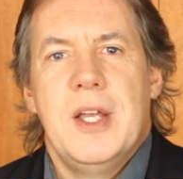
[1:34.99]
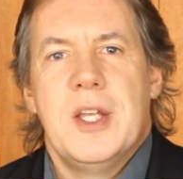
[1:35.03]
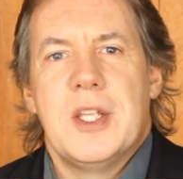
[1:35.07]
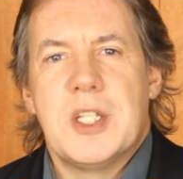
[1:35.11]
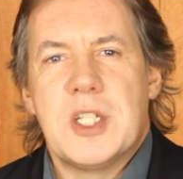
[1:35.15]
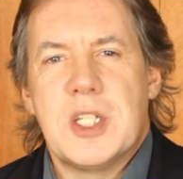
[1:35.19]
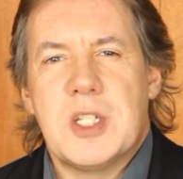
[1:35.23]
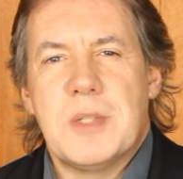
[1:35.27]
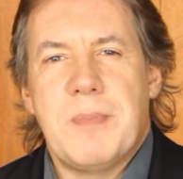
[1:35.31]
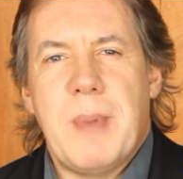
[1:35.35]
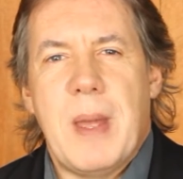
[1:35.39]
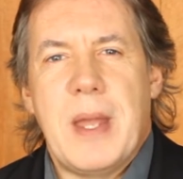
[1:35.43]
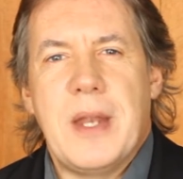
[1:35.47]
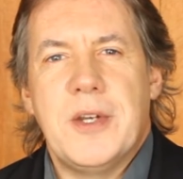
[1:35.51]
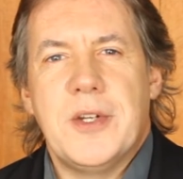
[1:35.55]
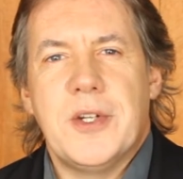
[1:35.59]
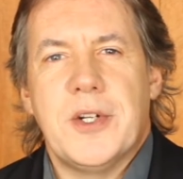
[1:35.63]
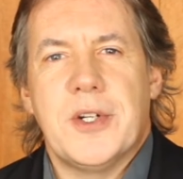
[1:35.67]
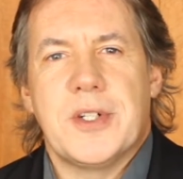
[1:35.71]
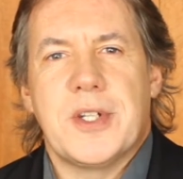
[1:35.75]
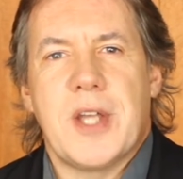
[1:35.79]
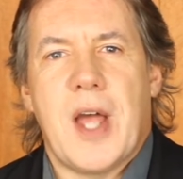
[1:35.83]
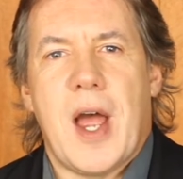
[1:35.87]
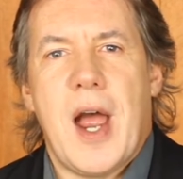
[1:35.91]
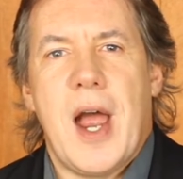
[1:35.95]
Spend
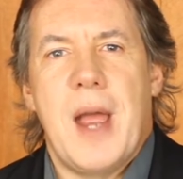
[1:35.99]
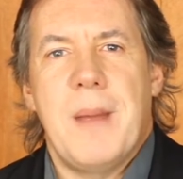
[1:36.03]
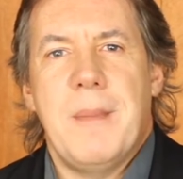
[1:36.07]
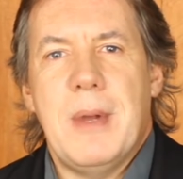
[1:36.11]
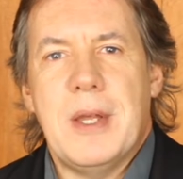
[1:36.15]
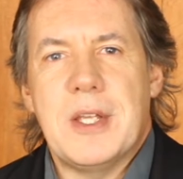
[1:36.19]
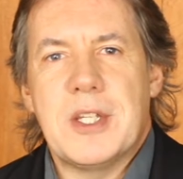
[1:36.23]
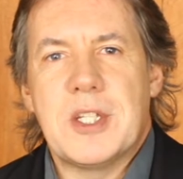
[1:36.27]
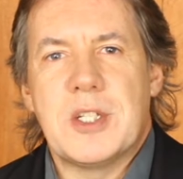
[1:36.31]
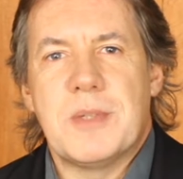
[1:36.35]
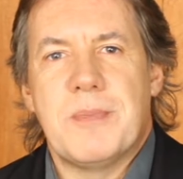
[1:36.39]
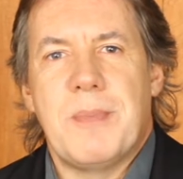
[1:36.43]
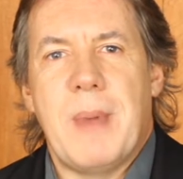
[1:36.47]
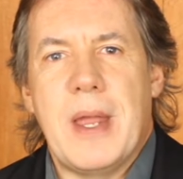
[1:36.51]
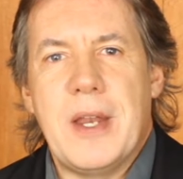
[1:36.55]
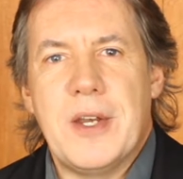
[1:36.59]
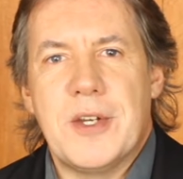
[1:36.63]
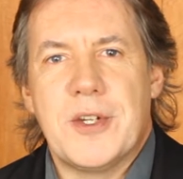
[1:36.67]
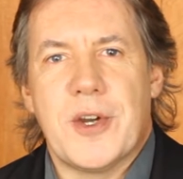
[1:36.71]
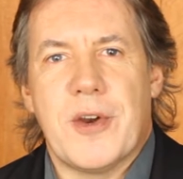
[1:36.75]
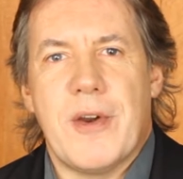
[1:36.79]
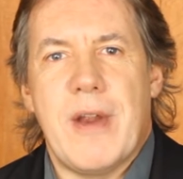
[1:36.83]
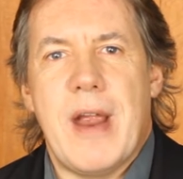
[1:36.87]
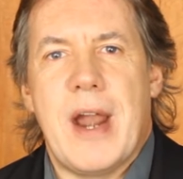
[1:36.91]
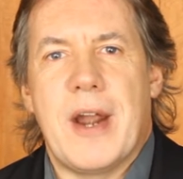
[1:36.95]
your time,
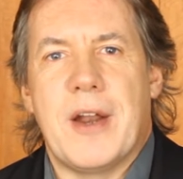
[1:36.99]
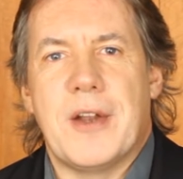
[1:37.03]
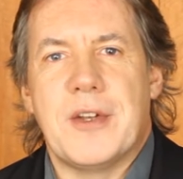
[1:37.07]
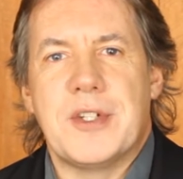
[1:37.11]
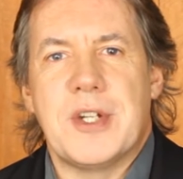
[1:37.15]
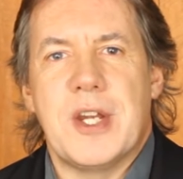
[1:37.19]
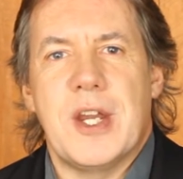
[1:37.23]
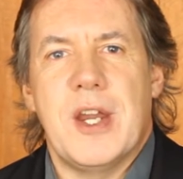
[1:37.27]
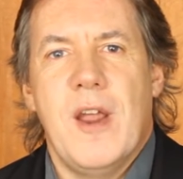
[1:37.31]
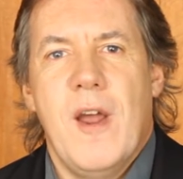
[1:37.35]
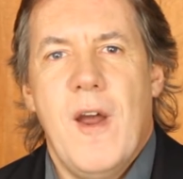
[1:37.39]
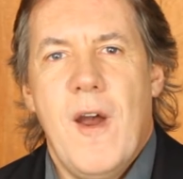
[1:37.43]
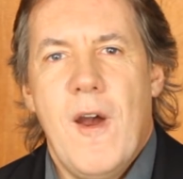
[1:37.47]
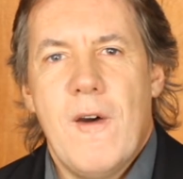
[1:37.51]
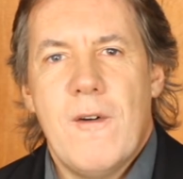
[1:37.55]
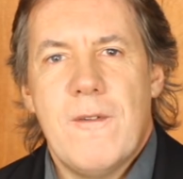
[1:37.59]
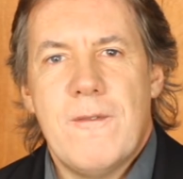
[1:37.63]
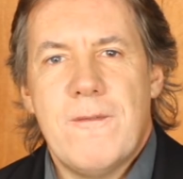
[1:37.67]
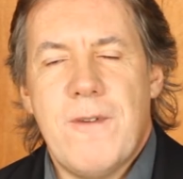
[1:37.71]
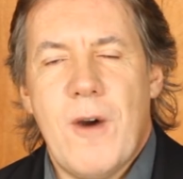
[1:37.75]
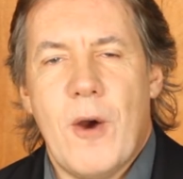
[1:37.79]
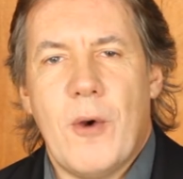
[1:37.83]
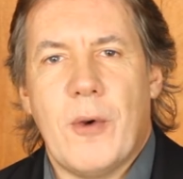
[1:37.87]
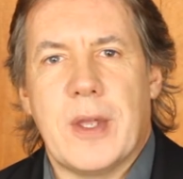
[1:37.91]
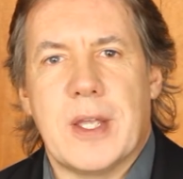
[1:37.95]
spend your energy,
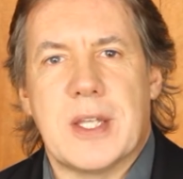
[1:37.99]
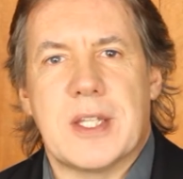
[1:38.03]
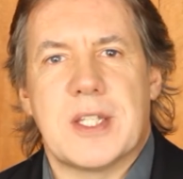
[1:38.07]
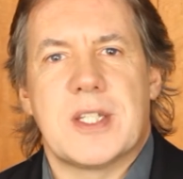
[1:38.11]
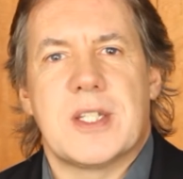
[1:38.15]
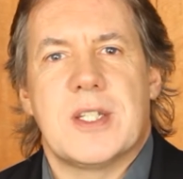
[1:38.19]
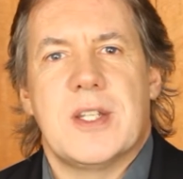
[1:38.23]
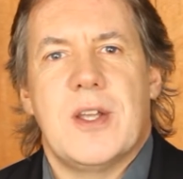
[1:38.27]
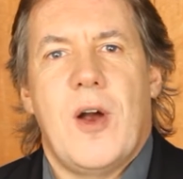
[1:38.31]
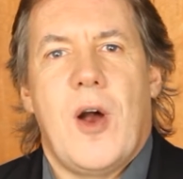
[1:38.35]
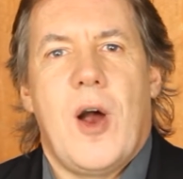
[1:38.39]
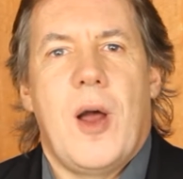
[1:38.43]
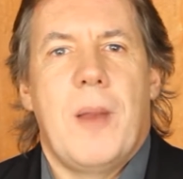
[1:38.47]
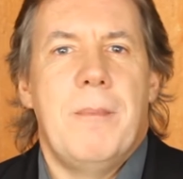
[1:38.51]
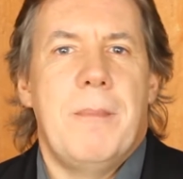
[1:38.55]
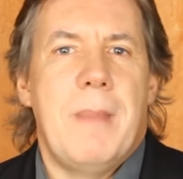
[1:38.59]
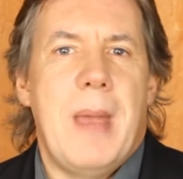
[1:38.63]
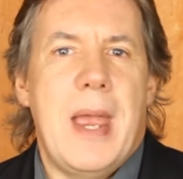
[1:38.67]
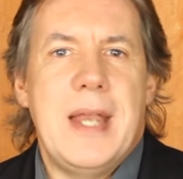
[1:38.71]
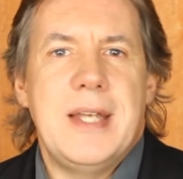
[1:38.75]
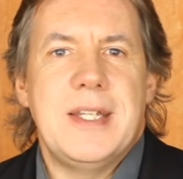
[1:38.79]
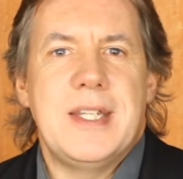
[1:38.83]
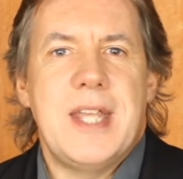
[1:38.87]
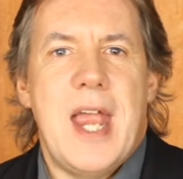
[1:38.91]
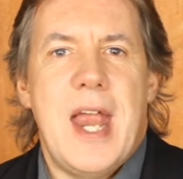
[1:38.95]
focus on
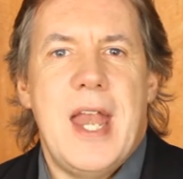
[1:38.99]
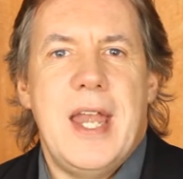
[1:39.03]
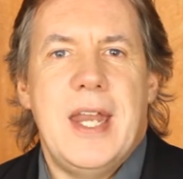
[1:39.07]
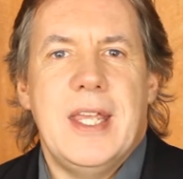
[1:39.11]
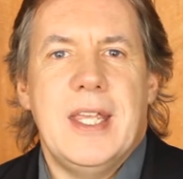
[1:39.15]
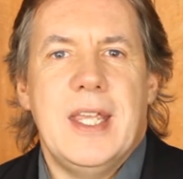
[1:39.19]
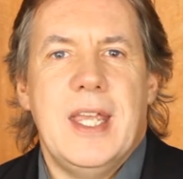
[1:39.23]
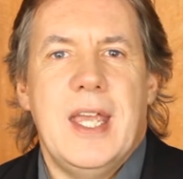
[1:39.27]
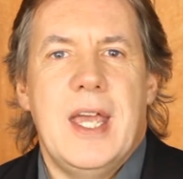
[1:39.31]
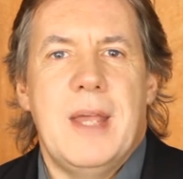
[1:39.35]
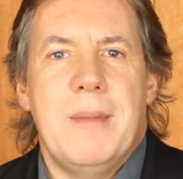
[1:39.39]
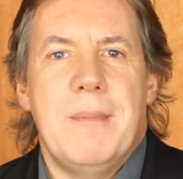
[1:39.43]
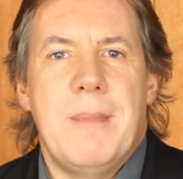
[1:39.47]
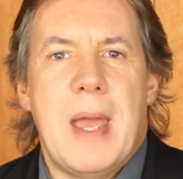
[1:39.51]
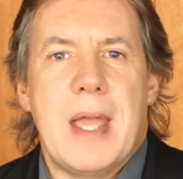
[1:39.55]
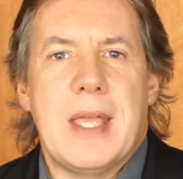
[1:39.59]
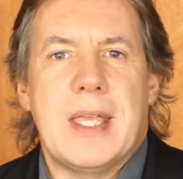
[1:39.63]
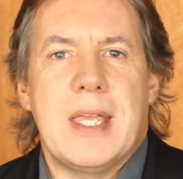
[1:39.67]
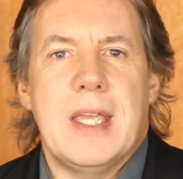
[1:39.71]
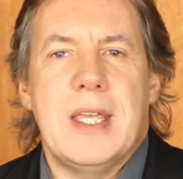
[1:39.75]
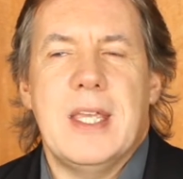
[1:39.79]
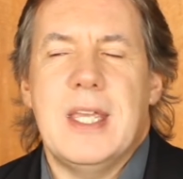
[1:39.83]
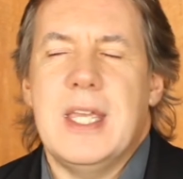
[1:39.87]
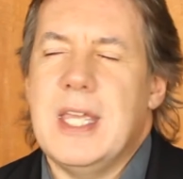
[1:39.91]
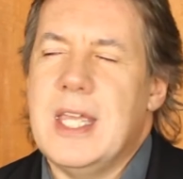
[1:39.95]
maintaining and
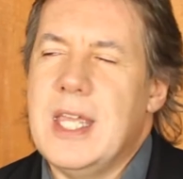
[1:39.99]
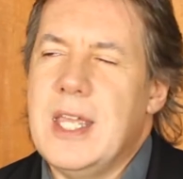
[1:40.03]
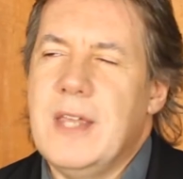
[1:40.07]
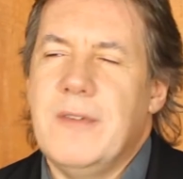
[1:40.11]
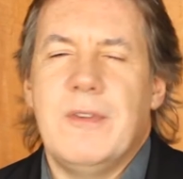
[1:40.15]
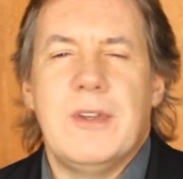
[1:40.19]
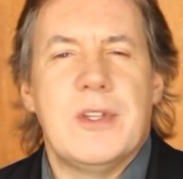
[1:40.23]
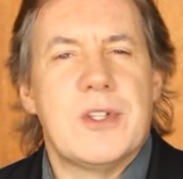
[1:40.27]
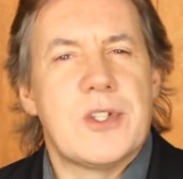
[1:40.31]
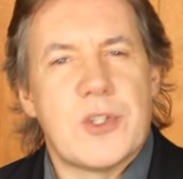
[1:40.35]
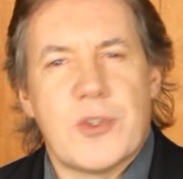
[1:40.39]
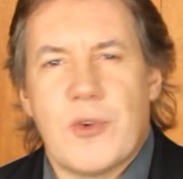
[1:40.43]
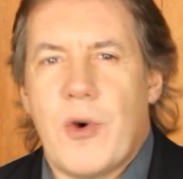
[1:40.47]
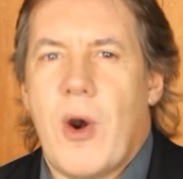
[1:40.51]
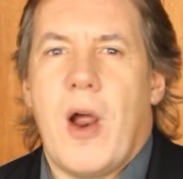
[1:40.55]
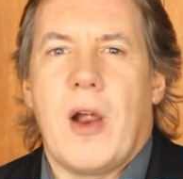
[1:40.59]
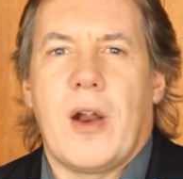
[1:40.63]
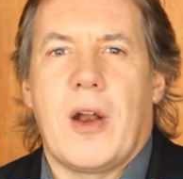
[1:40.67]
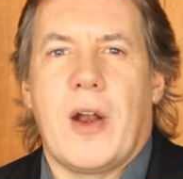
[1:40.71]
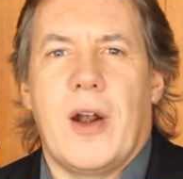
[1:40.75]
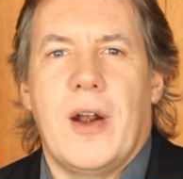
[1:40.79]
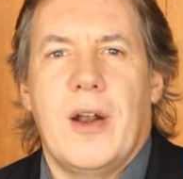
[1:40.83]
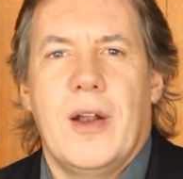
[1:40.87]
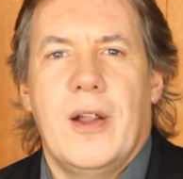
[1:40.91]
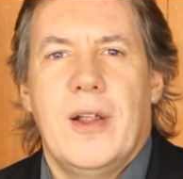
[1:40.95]
making even
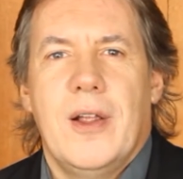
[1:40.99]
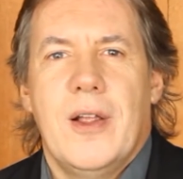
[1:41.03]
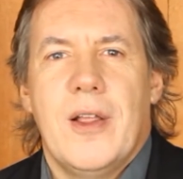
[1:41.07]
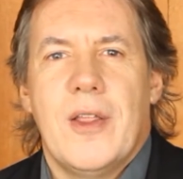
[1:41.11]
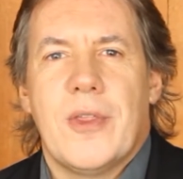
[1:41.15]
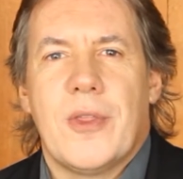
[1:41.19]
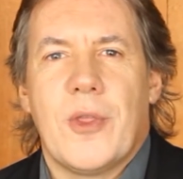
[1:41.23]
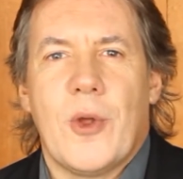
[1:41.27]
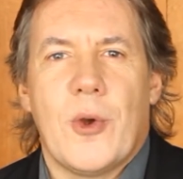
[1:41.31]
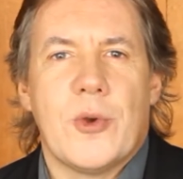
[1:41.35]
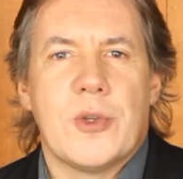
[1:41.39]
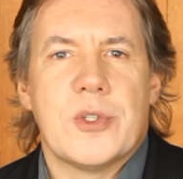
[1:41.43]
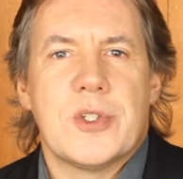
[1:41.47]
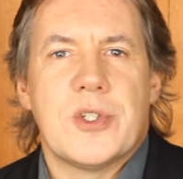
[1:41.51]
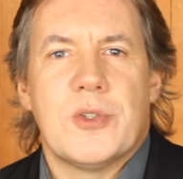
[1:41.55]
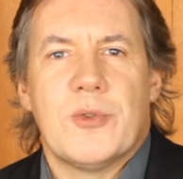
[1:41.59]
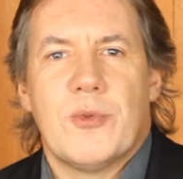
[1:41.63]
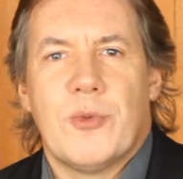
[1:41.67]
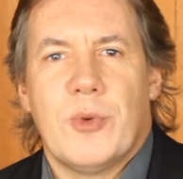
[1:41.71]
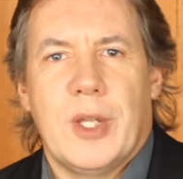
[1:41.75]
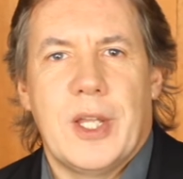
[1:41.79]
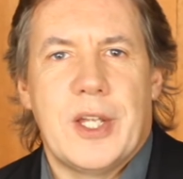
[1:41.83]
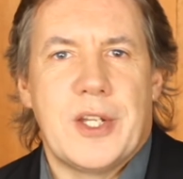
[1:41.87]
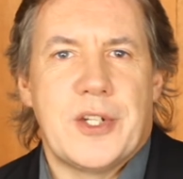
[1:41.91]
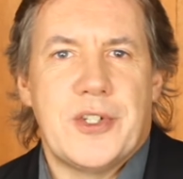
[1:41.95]
stronger those
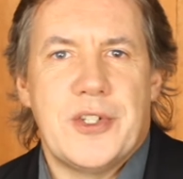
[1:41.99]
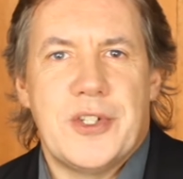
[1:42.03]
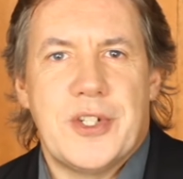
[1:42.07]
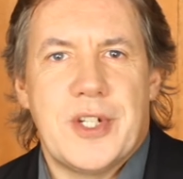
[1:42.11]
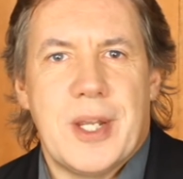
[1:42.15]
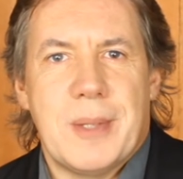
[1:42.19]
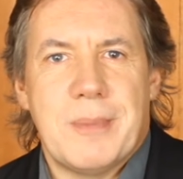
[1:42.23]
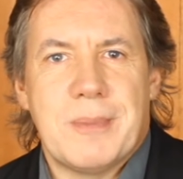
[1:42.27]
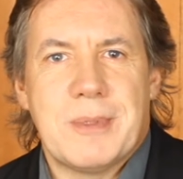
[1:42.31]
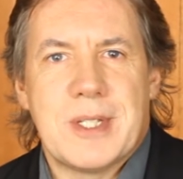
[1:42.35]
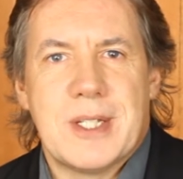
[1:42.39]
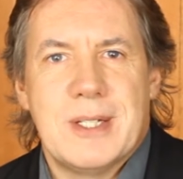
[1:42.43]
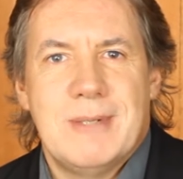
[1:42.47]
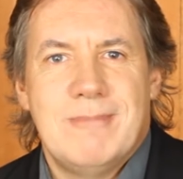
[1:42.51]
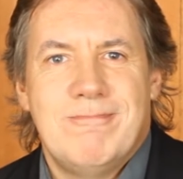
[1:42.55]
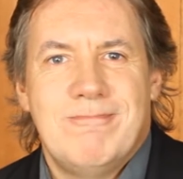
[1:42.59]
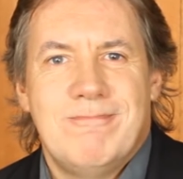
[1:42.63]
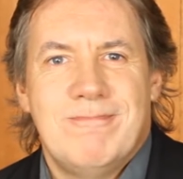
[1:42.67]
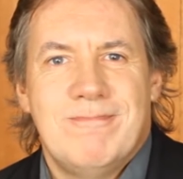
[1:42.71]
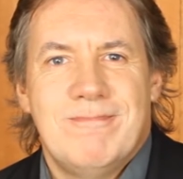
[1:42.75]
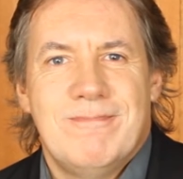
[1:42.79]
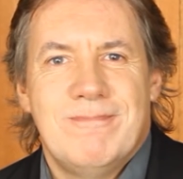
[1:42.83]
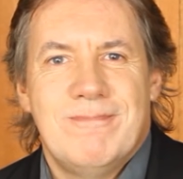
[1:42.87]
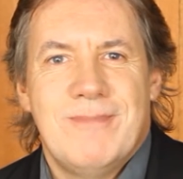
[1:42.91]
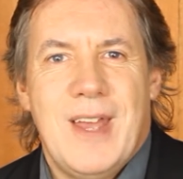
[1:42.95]
relationships.
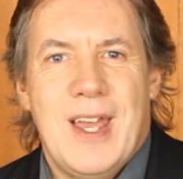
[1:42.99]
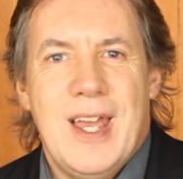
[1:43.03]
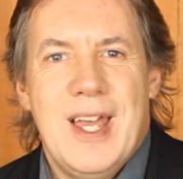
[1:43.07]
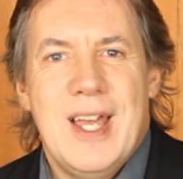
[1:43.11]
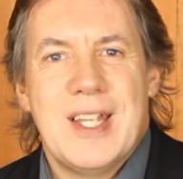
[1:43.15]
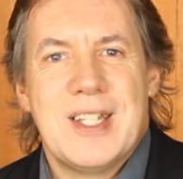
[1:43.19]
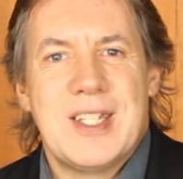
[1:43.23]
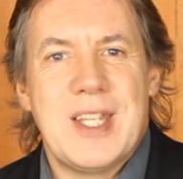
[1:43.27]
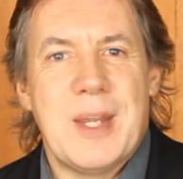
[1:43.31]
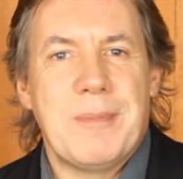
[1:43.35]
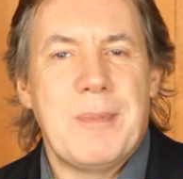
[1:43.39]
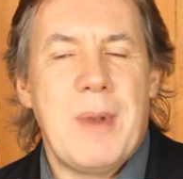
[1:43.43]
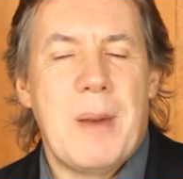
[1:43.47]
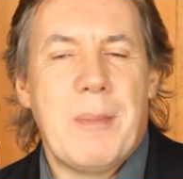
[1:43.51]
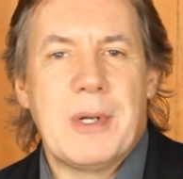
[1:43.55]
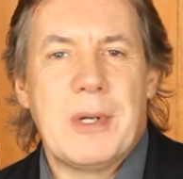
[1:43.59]
Tip